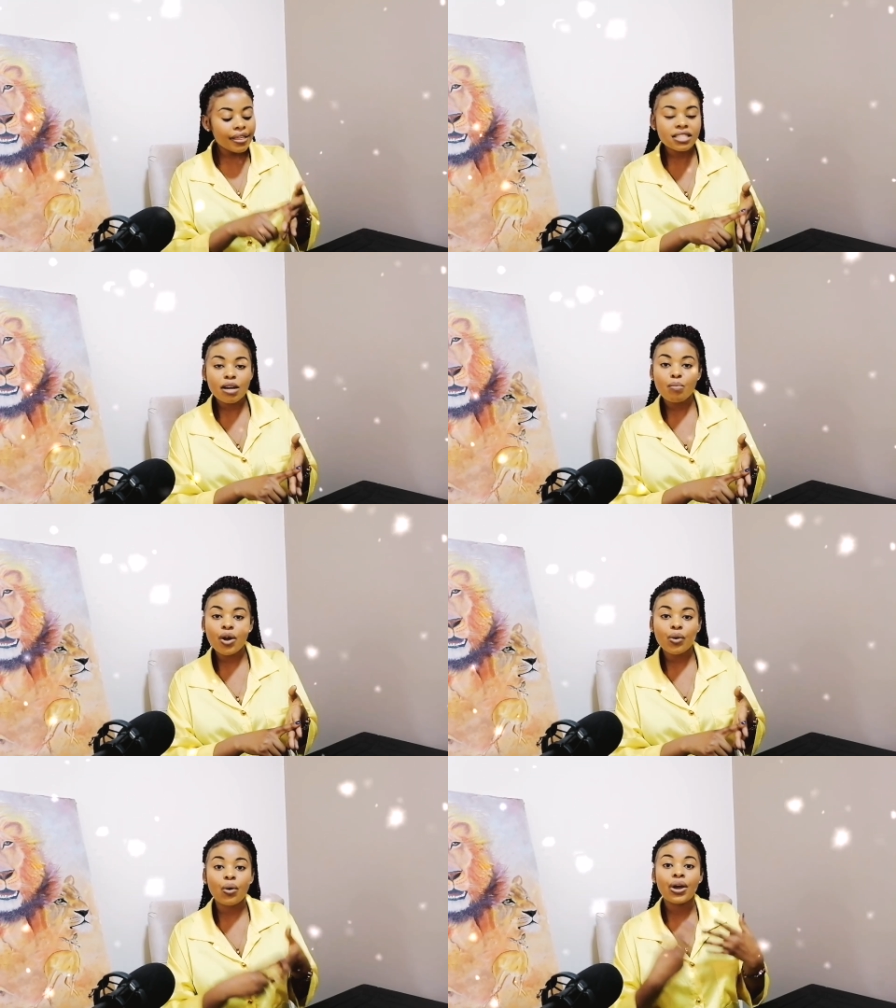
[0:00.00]
there's
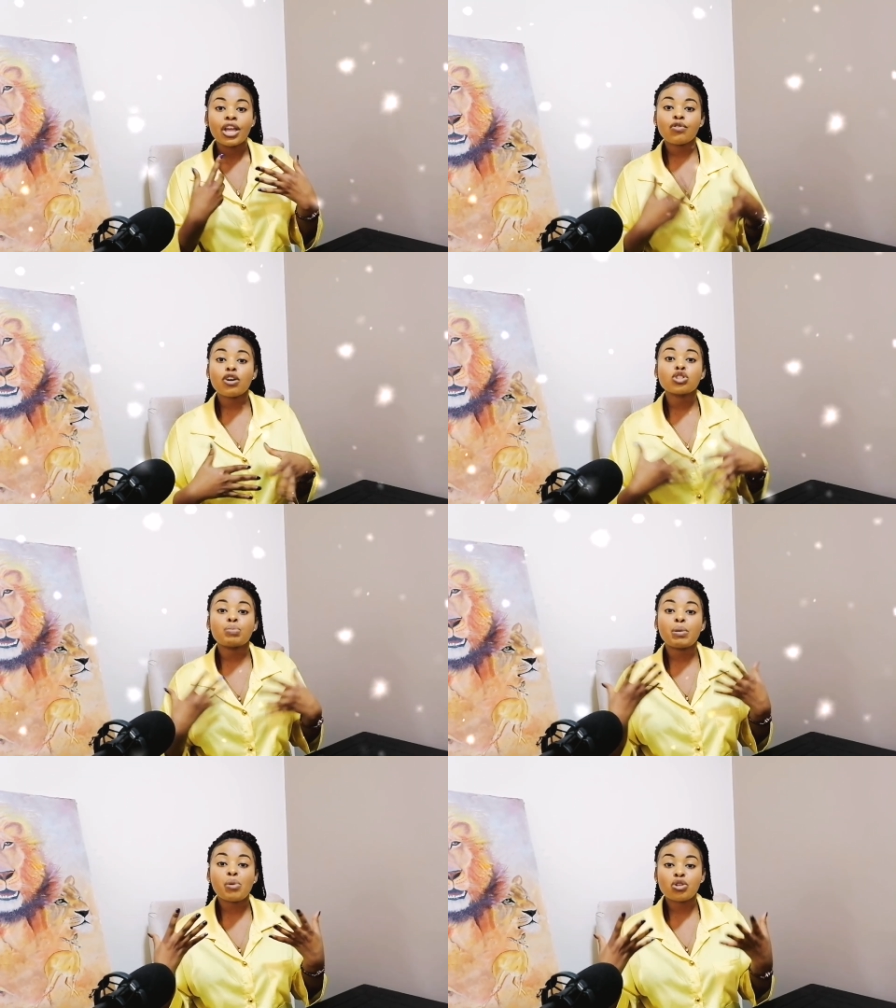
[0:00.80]
somewhere I go. If I want to
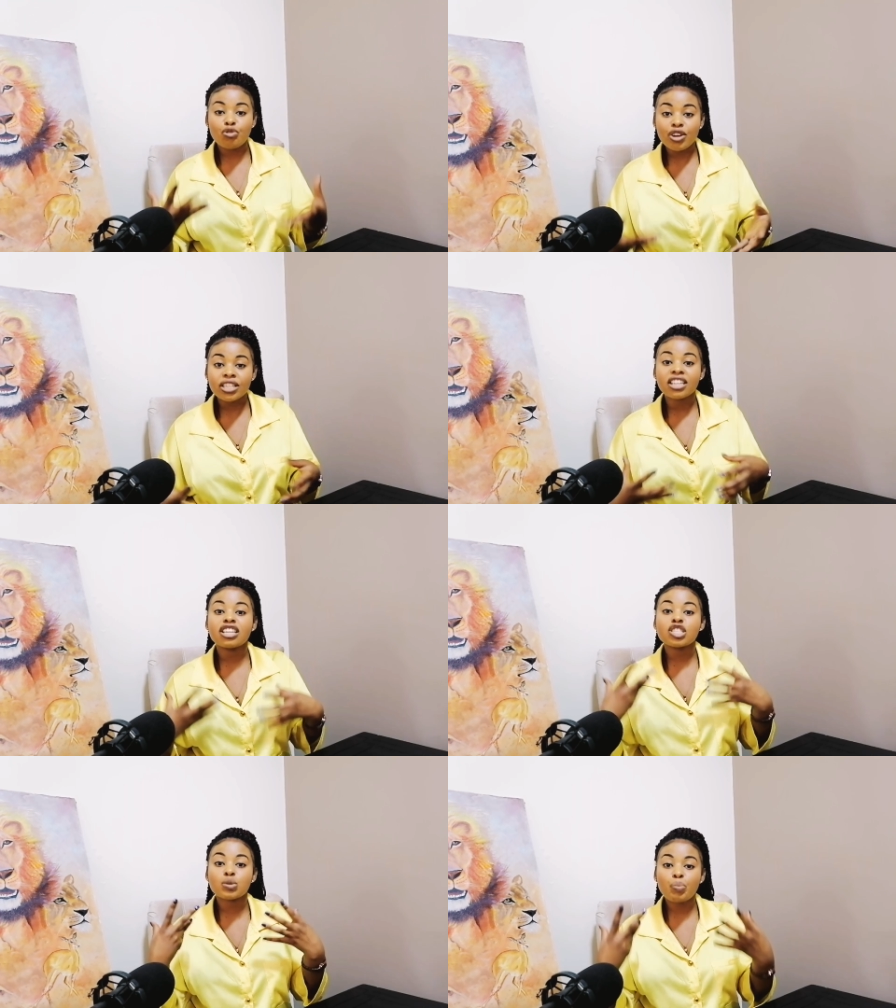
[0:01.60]
be motivated,
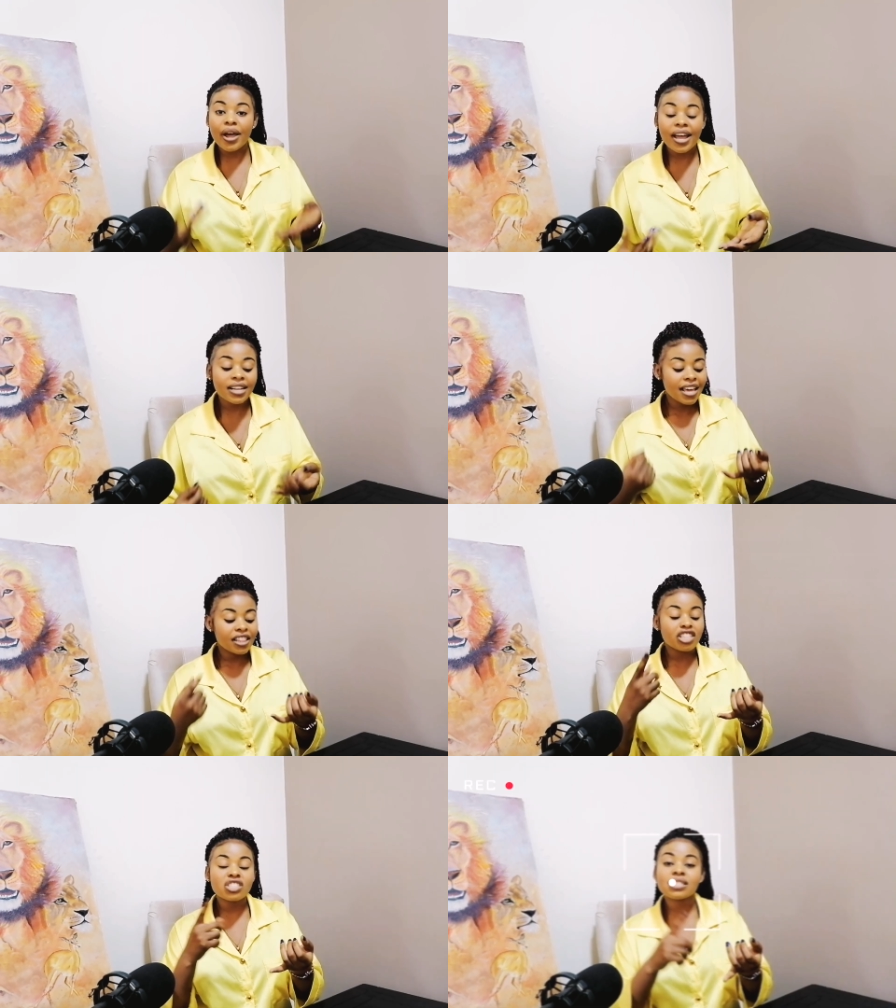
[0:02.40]
inspired,
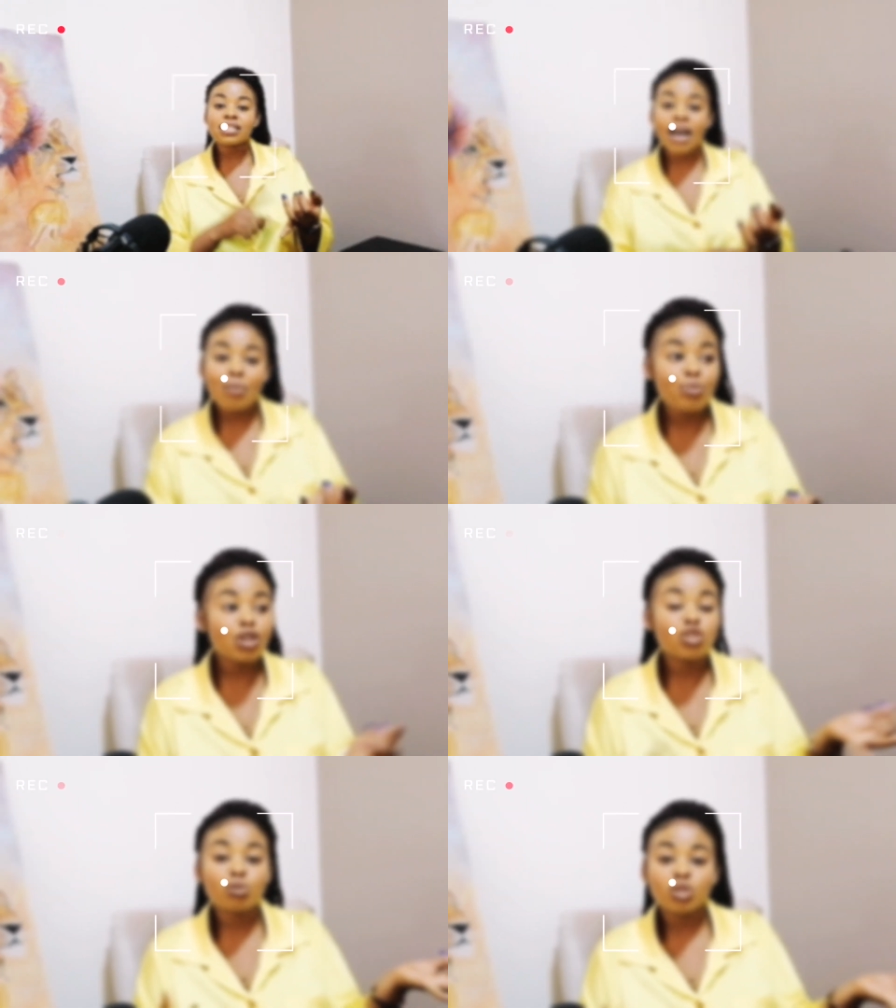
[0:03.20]
there's some
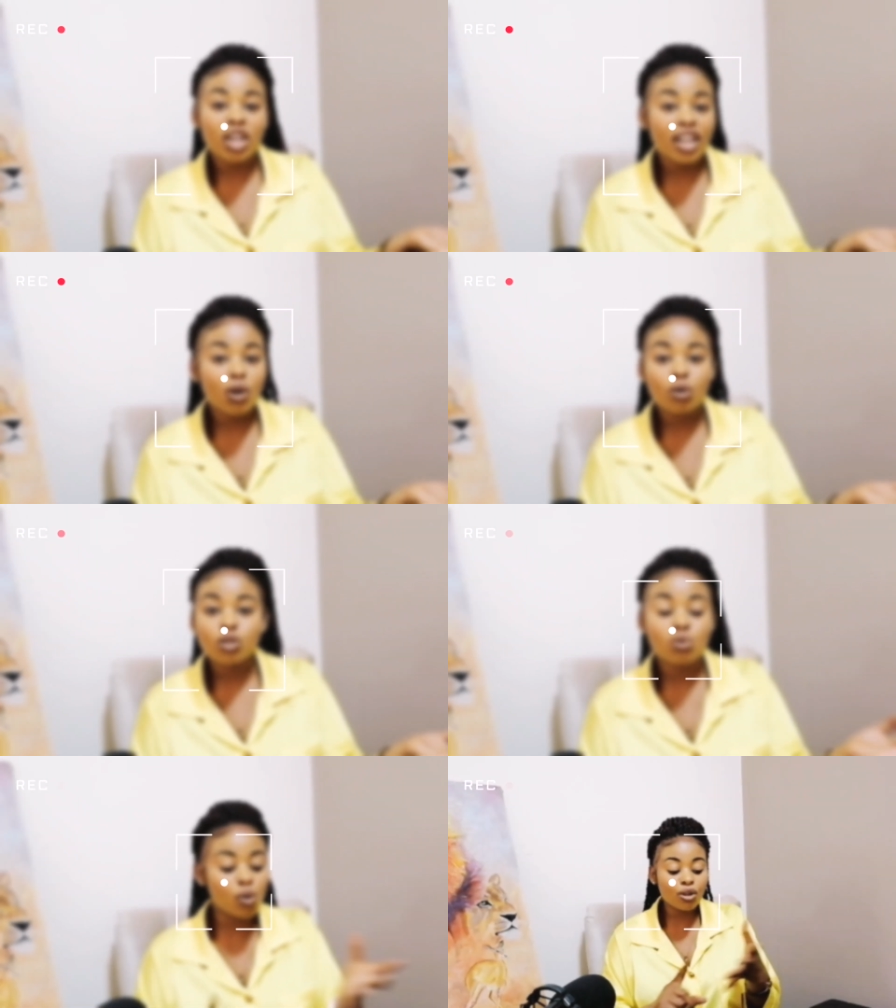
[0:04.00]
YouTube channel I go
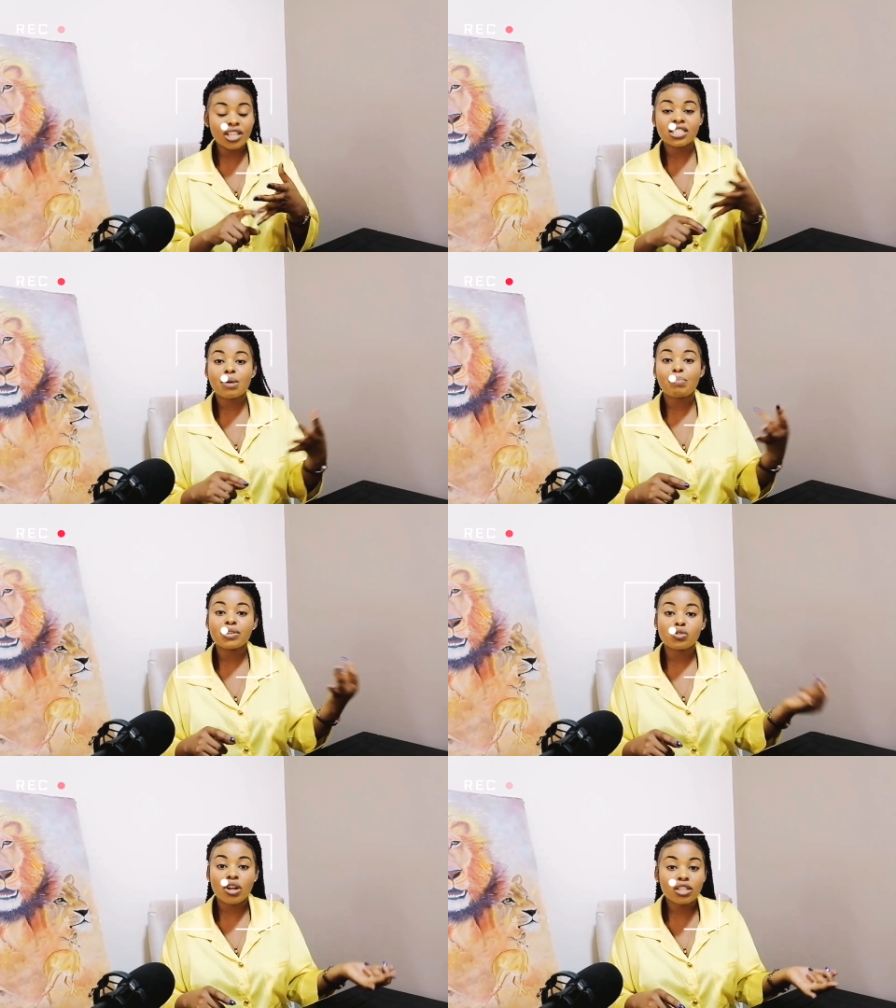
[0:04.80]
to or there's some
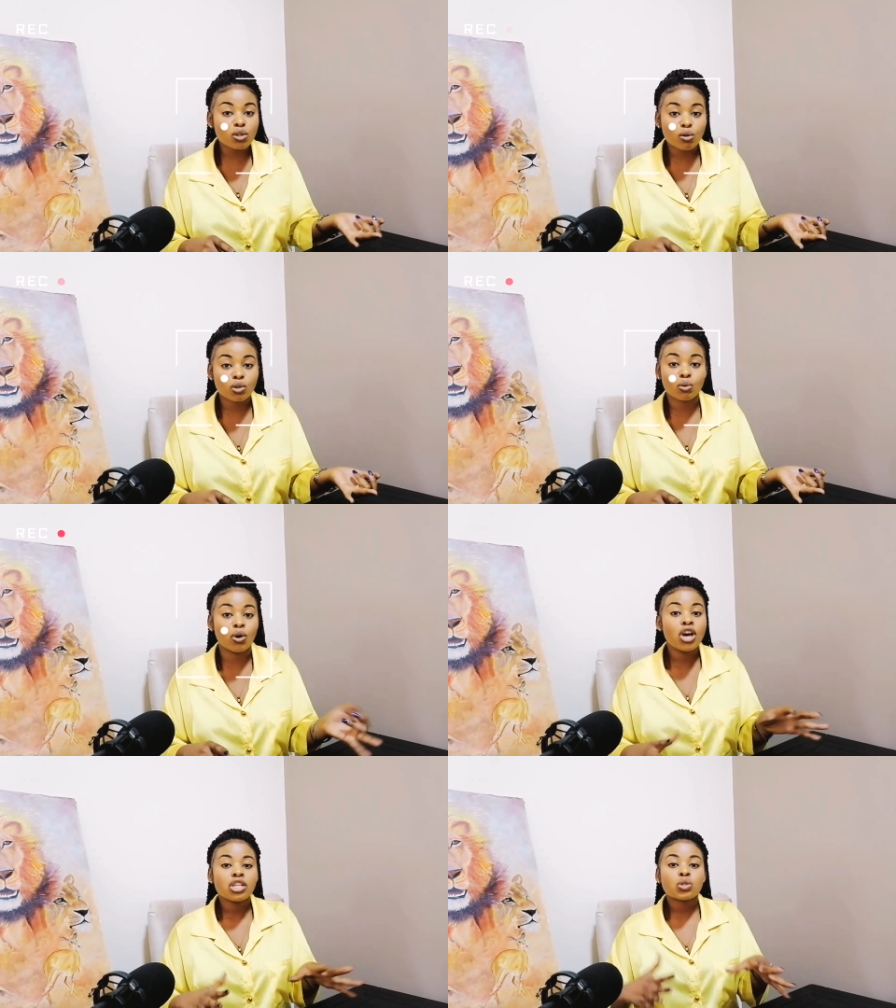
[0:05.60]
person I talk to.